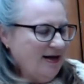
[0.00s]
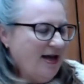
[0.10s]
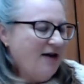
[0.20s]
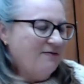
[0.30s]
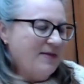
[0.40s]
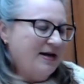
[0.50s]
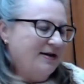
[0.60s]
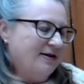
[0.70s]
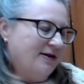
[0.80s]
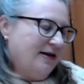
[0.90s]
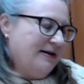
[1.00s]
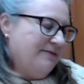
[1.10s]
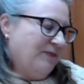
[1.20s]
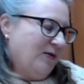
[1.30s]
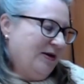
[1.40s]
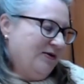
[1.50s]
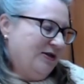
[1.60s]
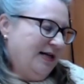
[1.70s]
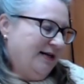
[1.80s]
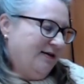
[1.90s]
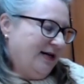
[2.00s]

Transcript: I have made, when I was younger,